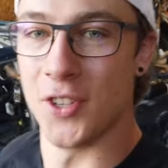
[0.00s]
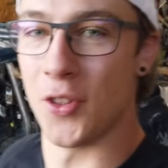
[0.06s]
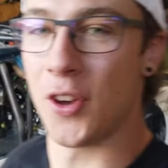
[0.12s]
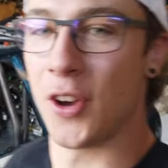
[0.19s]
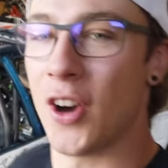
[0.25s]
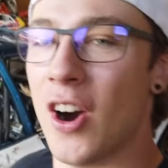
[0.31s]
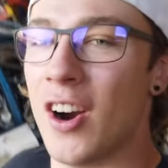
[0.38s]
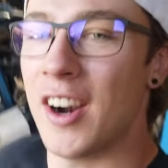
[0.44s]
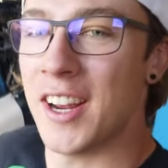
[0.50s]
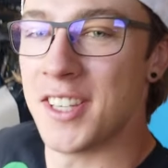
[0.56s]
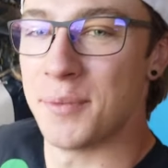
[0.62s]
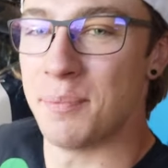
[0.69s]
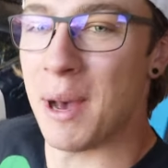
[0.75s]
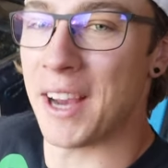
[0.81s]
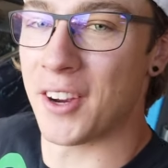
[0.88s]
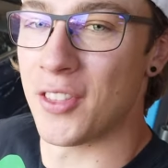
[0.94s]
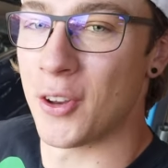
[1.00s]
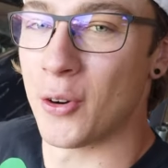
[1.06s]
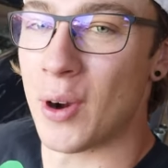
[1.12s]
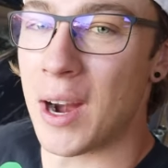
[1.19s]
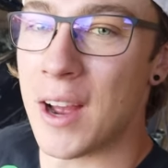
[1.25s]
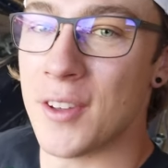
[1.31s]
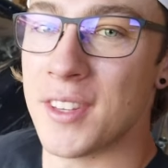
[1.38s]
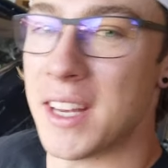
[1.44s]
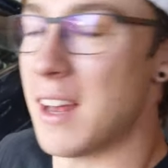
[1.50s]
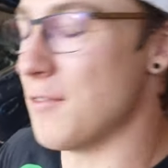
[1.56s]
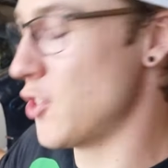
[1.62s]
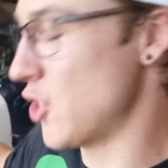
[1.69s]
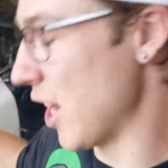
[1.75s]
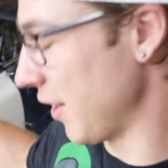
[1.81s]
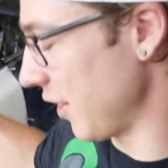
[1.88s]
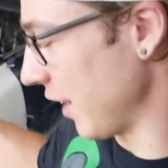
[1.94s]
So the car is back on the ground and
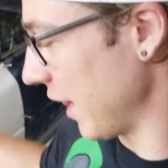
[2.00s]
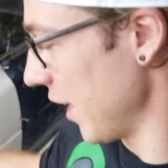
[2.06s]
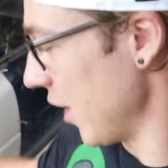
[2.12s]
I've checked the